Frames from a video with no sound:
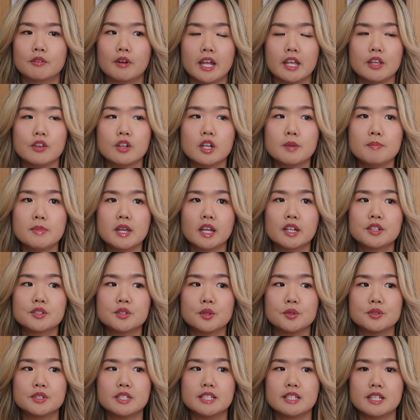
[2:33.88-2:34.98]
right? You can be a
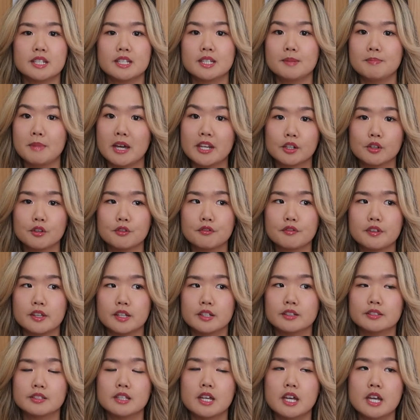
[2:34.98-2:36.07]
consultant in the medical
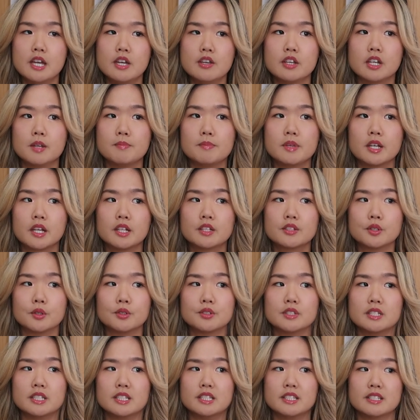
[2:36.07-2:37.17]
field, you can be a
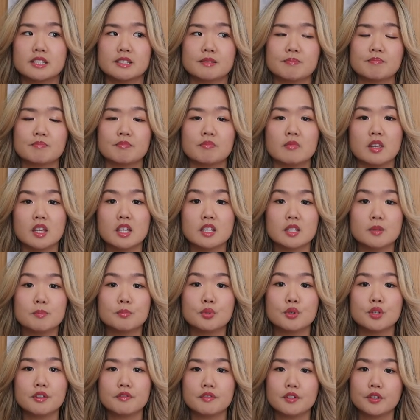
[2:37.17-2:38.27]
consultant in the
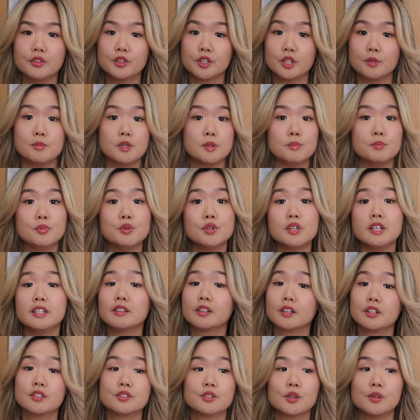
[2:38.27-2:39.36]
beauty field, you can be a beauty
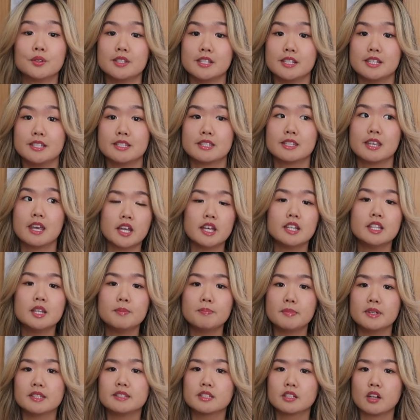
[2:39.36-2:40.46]
consultant. In the
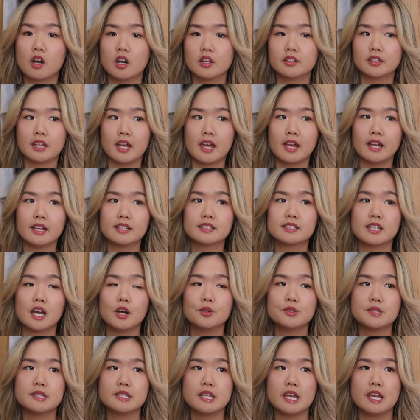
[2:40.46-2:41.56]
business context, I
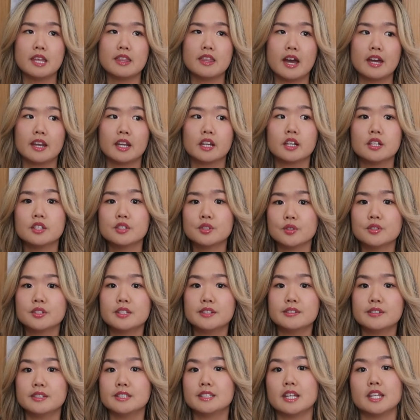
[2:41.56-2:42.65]
would say that a
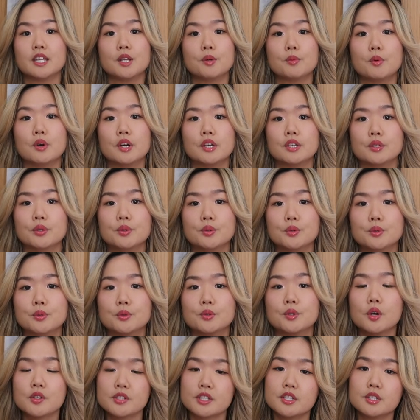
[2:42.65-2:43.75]
consultant is anyone who
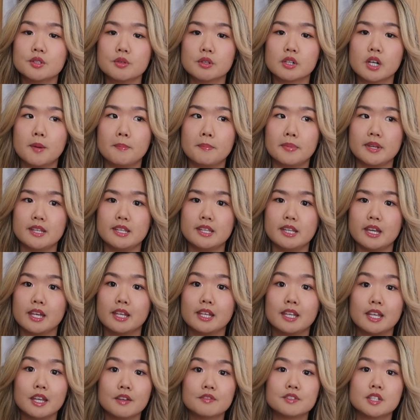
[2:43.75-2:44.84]
goes into a company
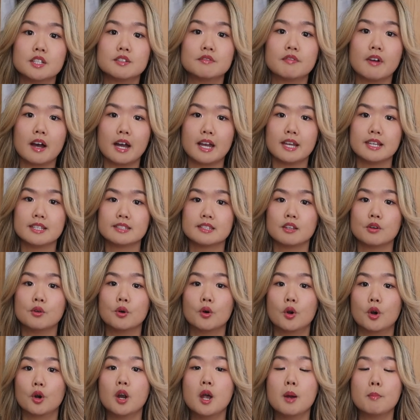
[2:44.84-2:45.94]
and gives advice
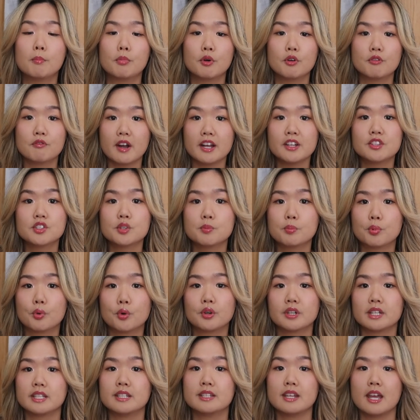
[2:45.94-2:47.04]
or provides
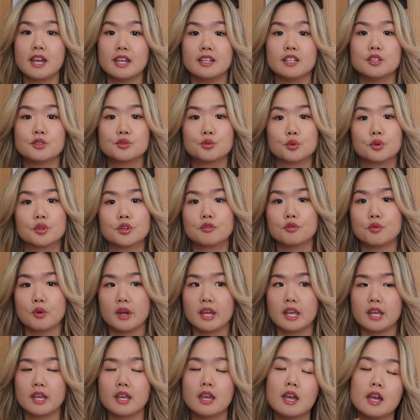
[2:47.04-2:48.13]
support in any sort of
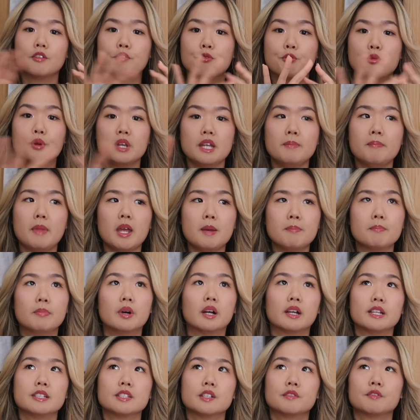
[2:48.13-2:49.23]
way. The three main
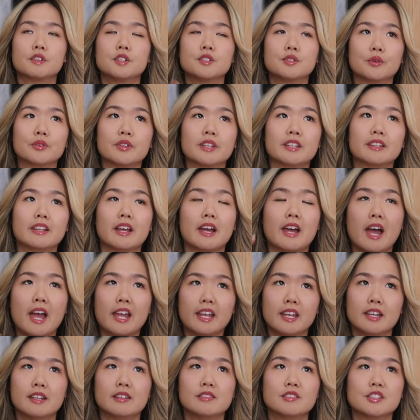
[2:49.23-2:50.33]
buckets of consulting that I
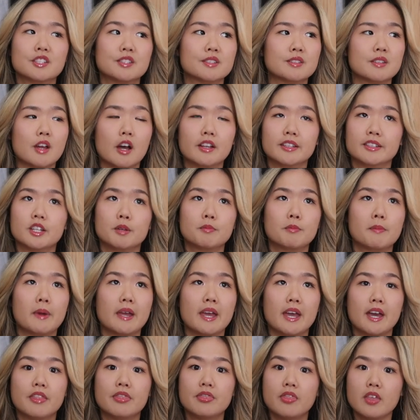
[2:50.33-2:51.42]
can just off the top of my
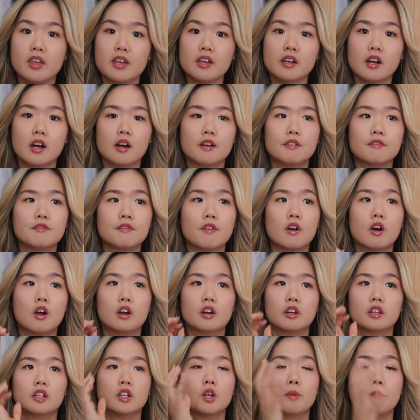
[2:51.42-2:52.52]
head think of
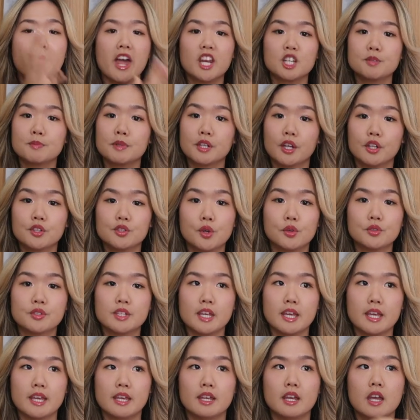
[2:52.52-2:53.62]
are, you know, management
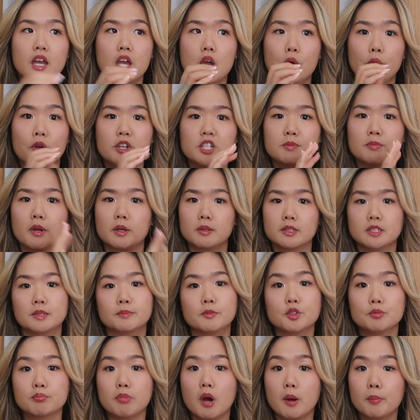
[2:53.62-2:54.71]
consulting, which is probably the
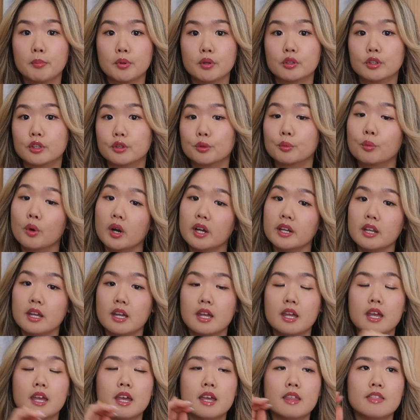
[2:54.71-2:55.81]
most popular one.
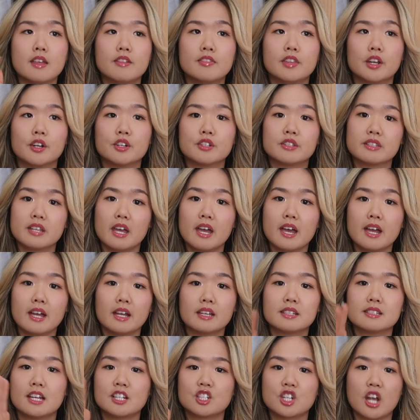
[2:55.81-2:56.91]
Then there's tech
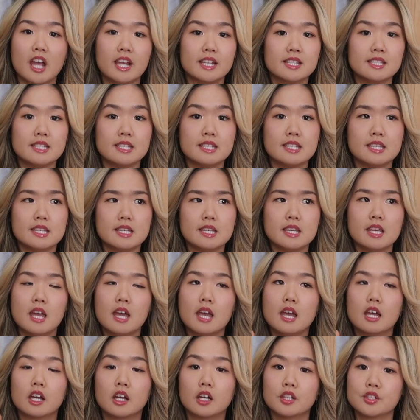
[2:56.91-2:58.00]
/ IT
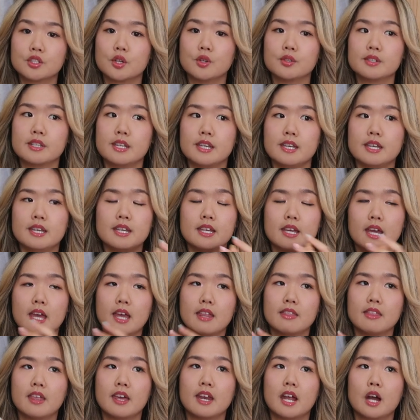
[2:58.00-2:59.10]
consulting.
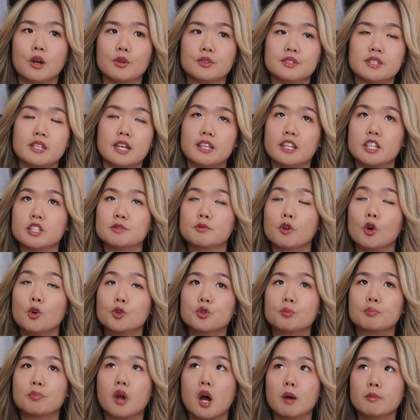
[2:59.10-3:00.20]
And then I would say that's
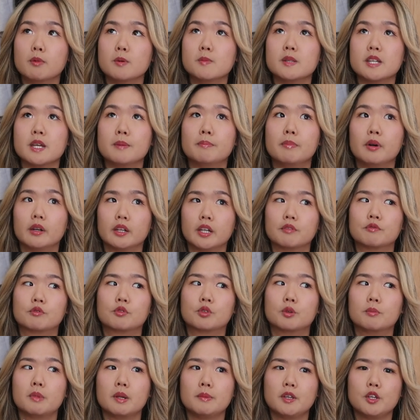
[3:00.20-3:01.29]
also probably a bucket
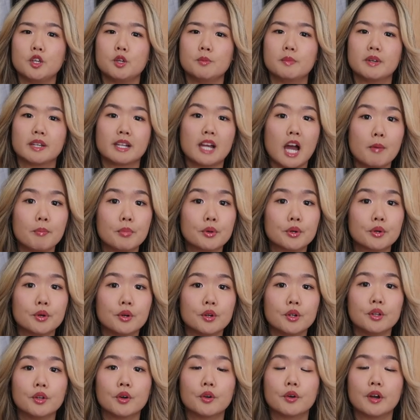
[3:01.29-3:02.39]
for maybe human
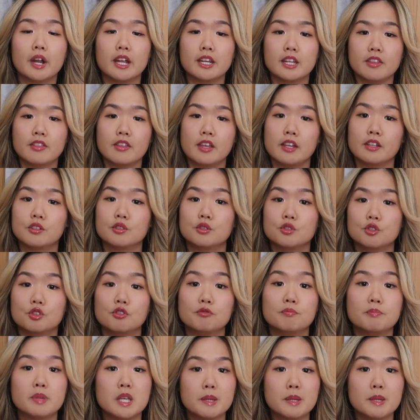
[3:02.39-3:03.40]
capital or anything to do with